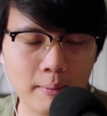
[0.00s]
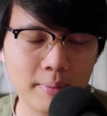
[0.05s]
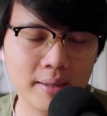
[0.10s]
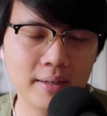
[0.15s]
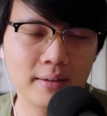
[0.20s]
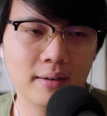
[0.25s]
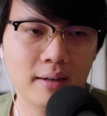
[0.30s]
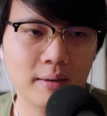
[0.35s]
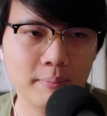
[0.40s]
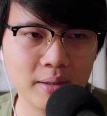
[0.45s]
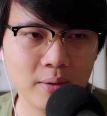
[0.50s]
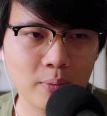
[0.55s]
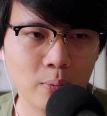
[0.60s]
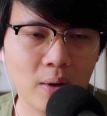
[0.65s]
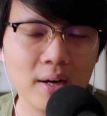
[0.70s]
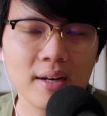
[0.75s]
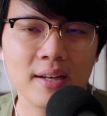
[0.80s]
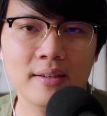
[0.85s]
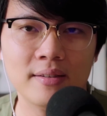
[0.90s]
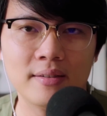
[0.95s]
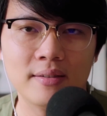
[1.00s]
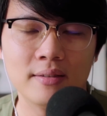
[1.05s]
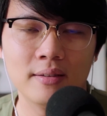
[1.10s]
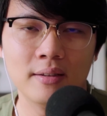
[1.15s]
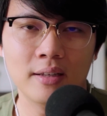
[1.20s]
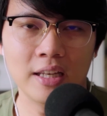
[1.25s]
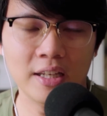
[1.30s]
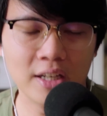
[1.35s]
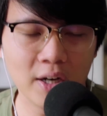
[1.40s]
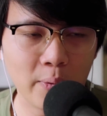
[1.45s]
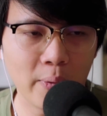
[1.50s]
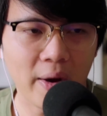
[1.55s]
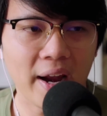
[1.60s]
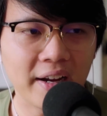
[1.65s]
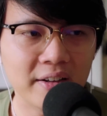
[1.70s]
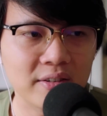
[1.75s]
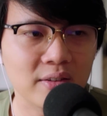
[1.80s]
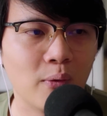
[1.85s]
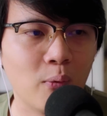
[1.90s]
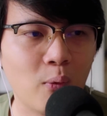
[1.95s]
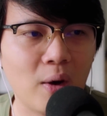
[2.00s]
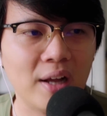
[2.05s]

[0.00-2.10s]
I mean, what is in the ranks of